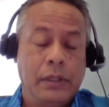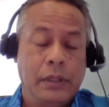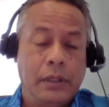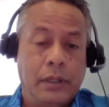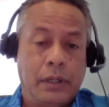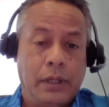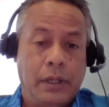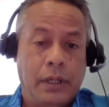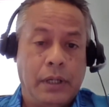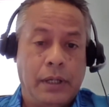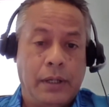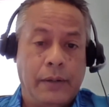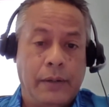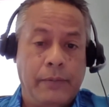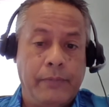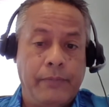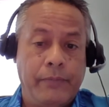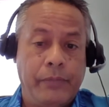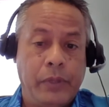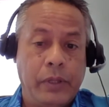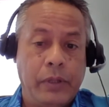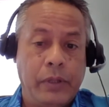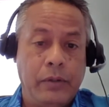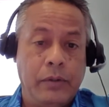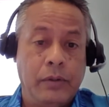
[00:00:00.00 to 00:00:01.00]
Um,
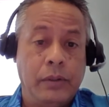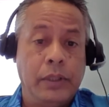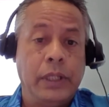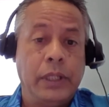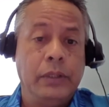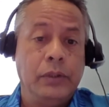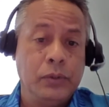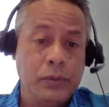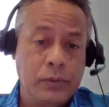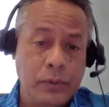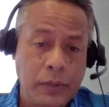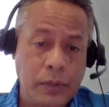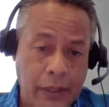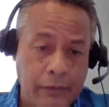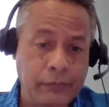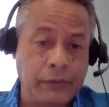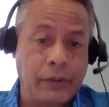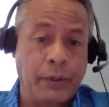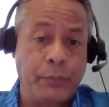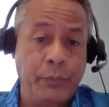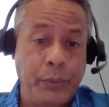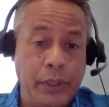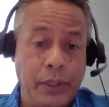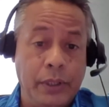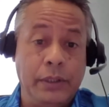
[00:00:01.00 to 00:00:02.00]
you know, they do have
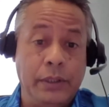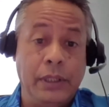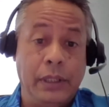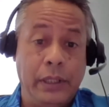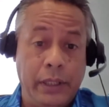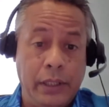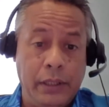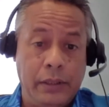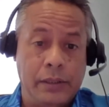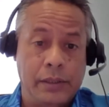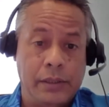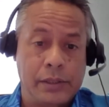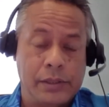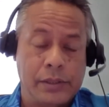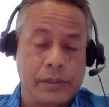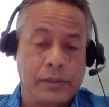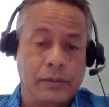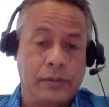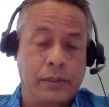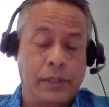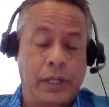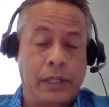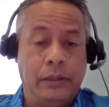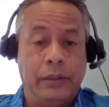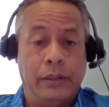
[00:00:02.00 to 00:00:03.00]
community leaders,
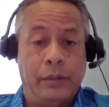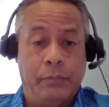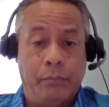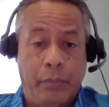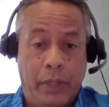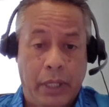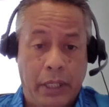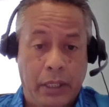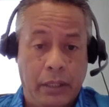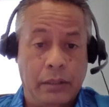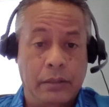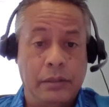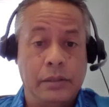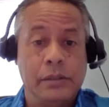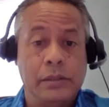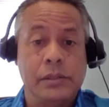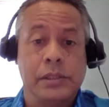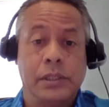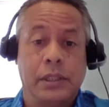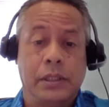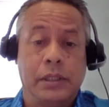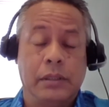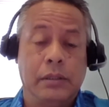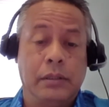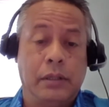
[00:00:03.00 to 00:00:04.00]
so like the
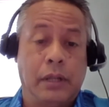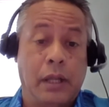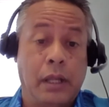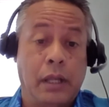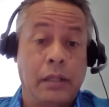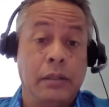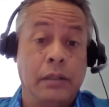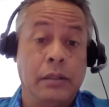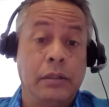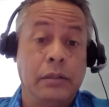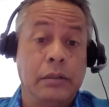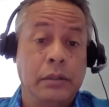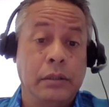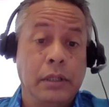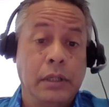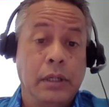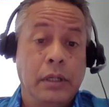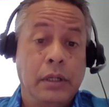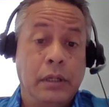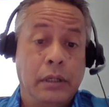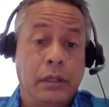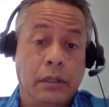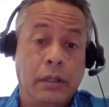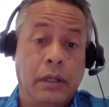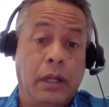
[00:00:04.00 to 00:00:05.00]
mayors and other
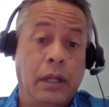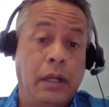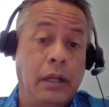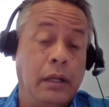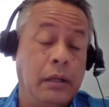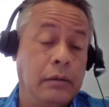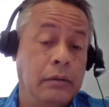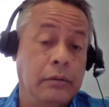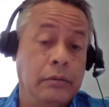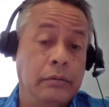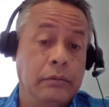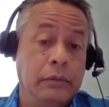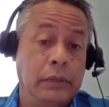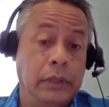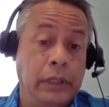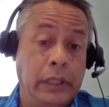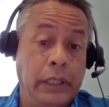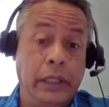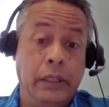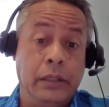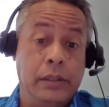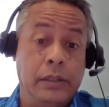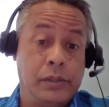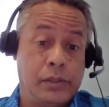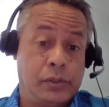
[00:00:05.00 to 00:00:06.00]
uh,
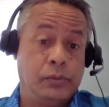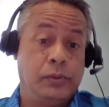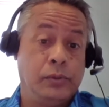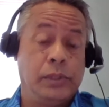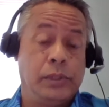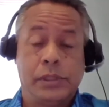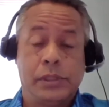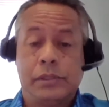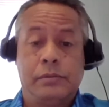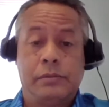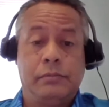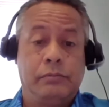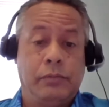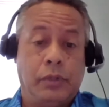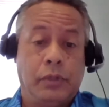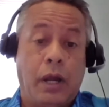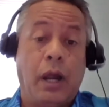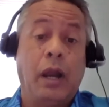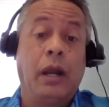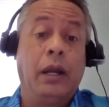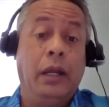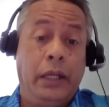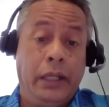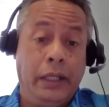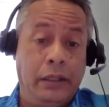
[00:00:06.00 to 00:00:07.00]
leaders who just
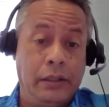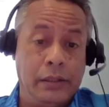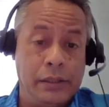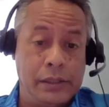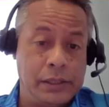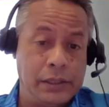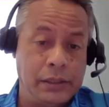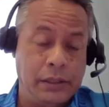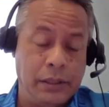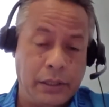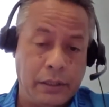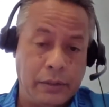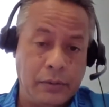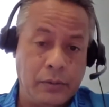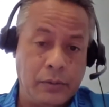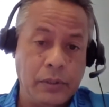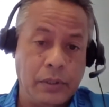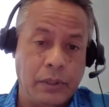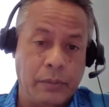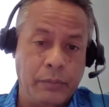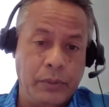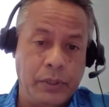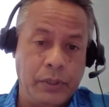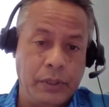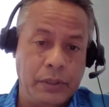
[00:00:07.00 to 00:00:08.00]
our leaders in their own
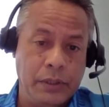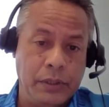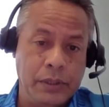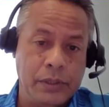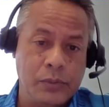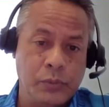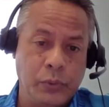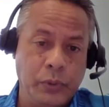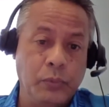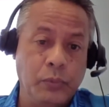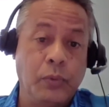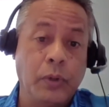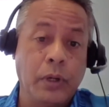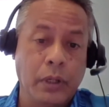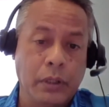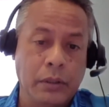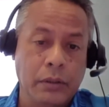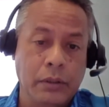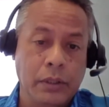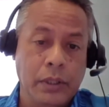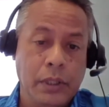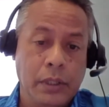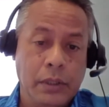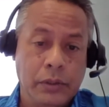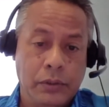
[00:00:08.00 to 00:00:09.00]
communities. We work
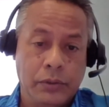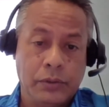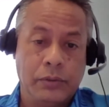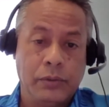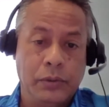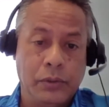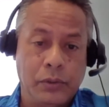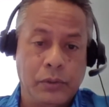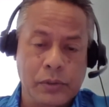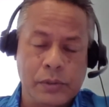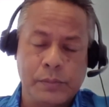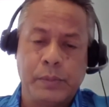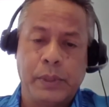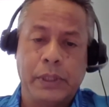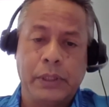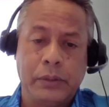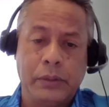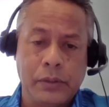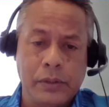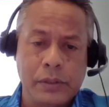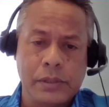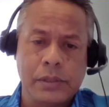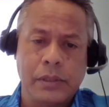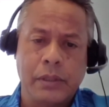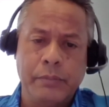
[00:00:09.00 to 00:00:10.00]
through those, but
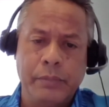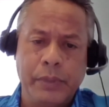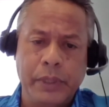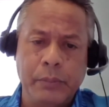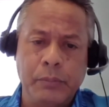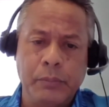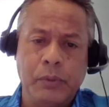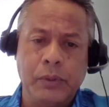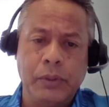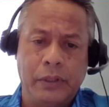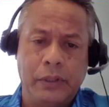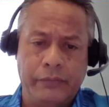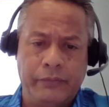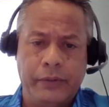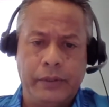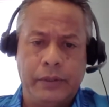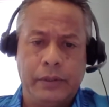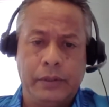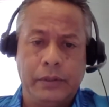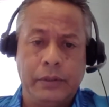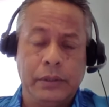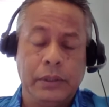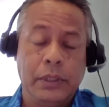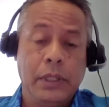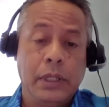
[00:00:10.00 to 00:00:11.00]
those are a bit more
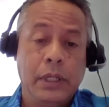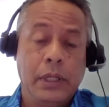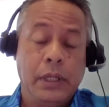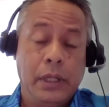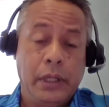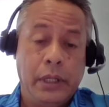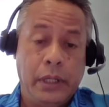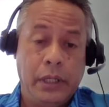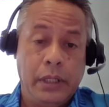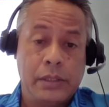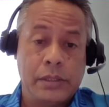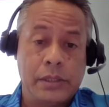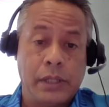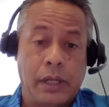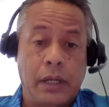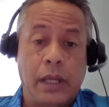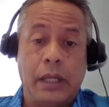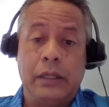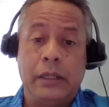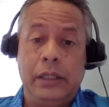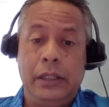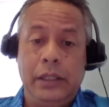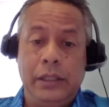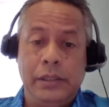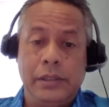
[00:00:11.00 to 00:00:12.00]
difficult. It's a
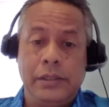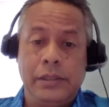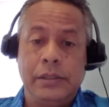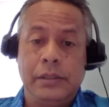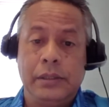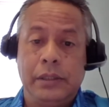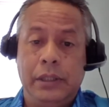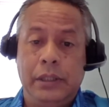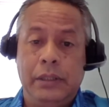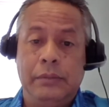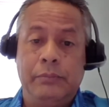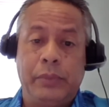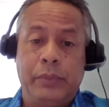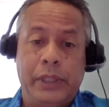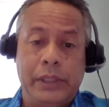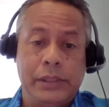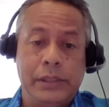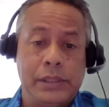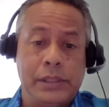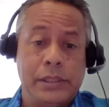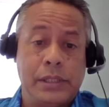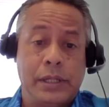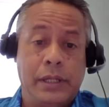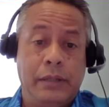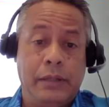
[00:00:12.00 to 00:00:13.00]
lot easier in
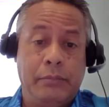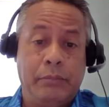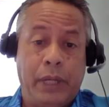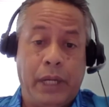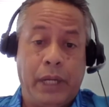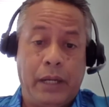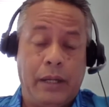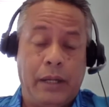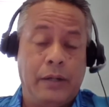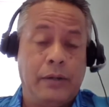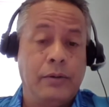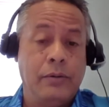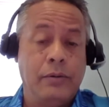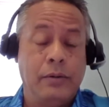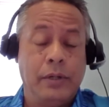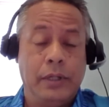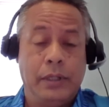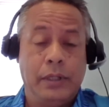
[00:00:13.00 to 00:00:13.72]
places like Palau and